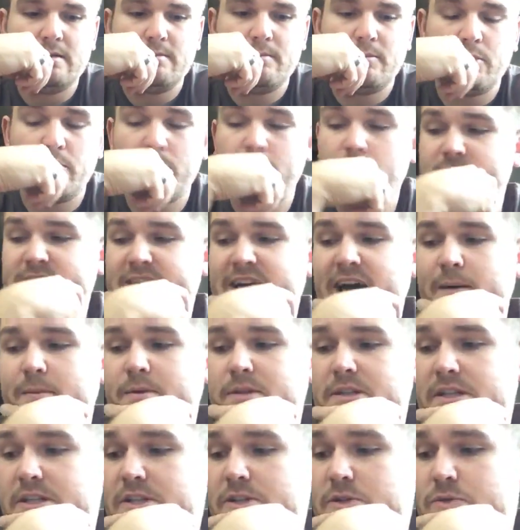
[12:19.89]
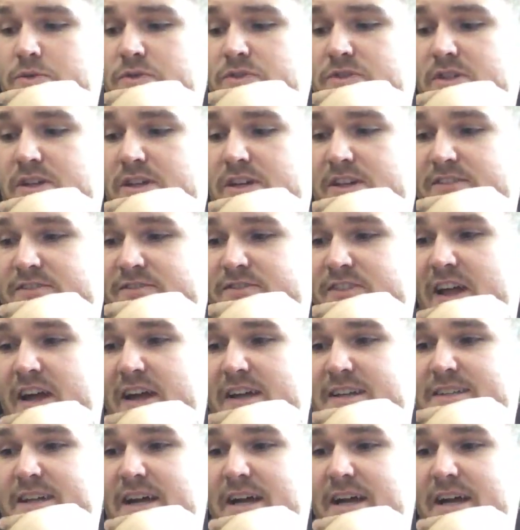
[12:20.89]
one of the most commonly used uh, flies